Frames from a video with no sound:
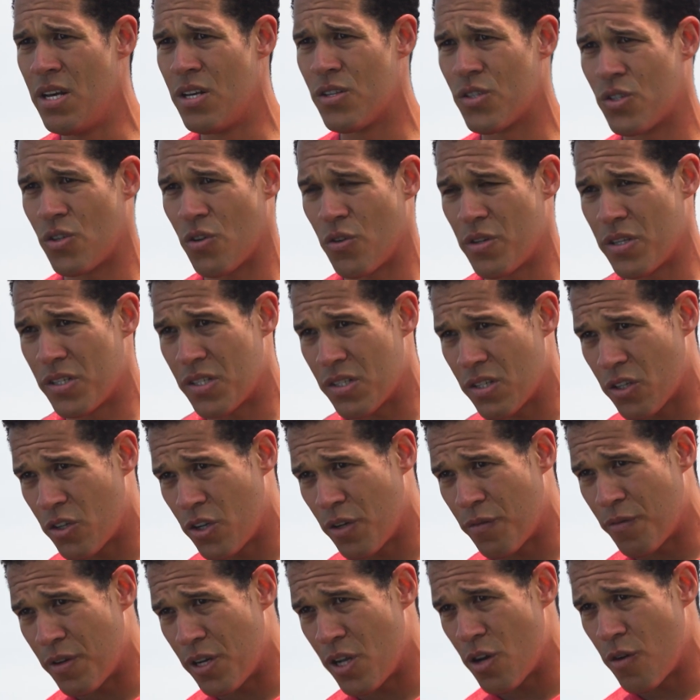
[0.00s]
So this is a
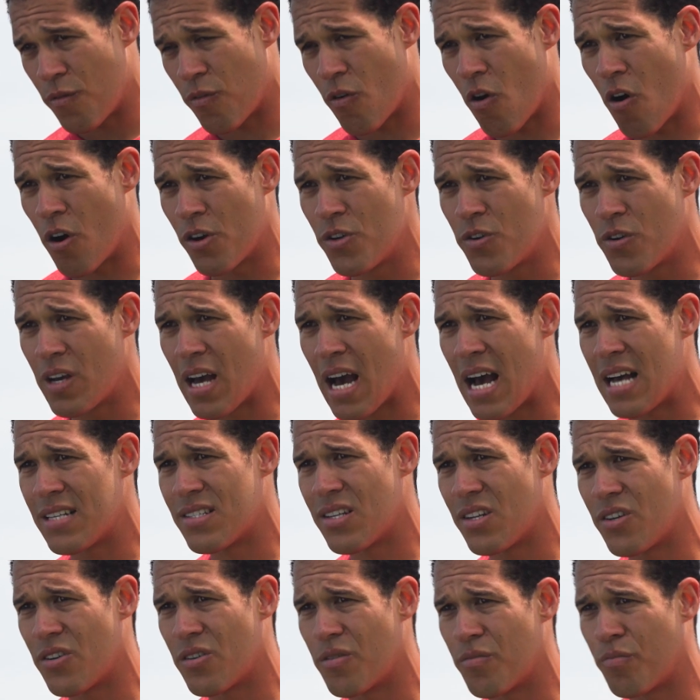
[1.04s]
good video for all you guys
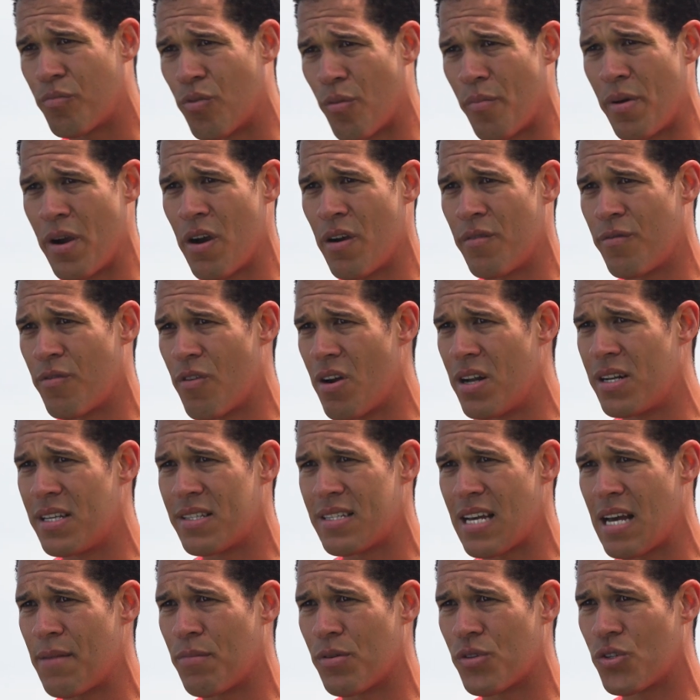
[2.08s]
that are preparing for any
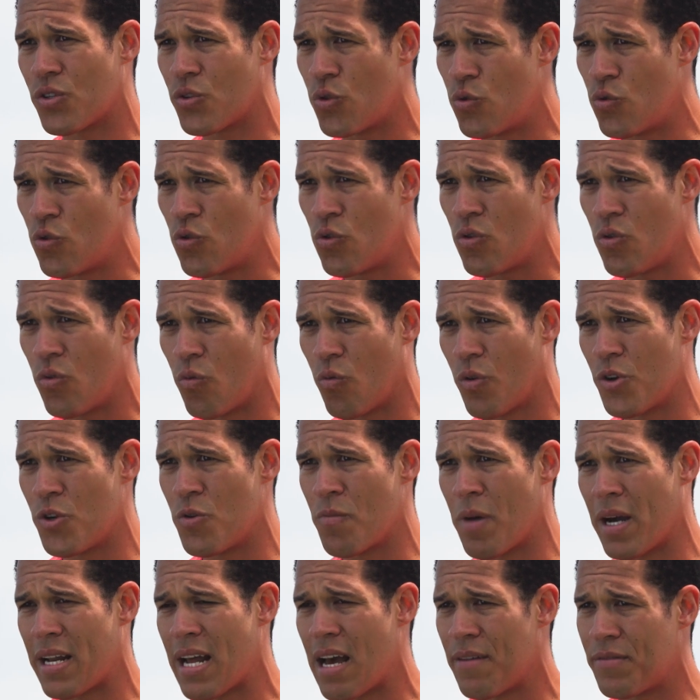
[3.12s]
type of school where you
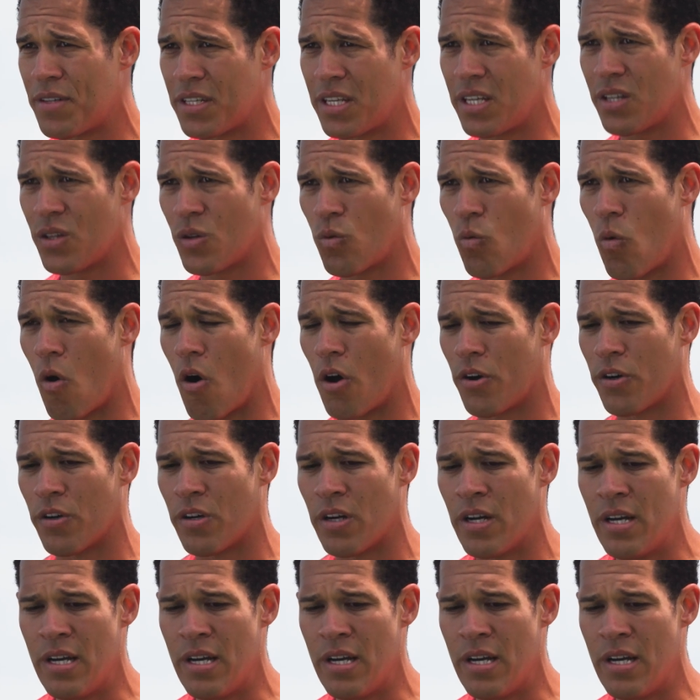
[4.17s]
might have to get in the water.